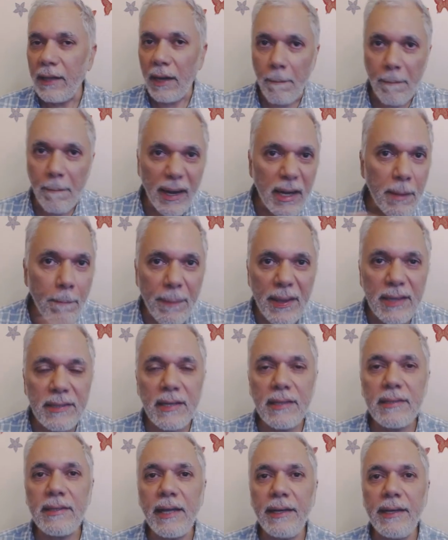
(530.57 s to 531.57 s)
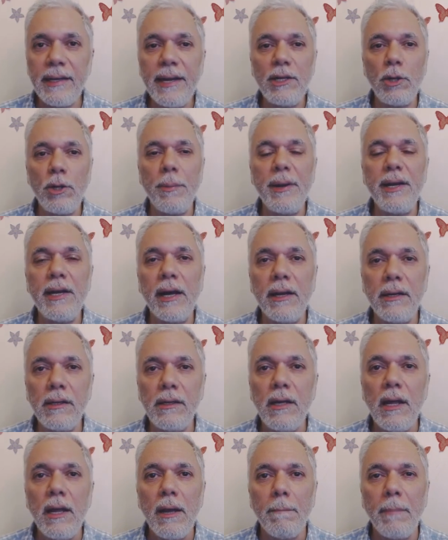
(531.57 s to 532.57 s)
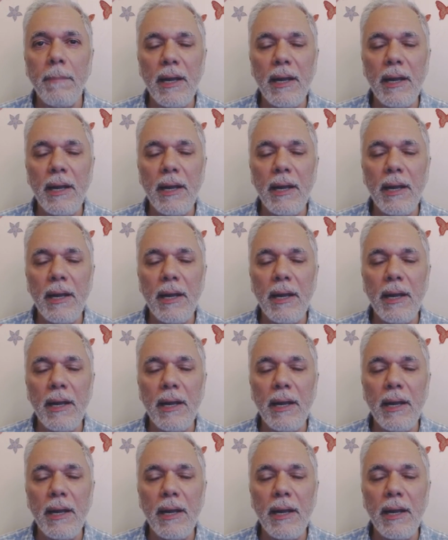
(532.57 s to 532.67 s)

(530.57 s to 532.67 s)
There are many pieces that need to be done,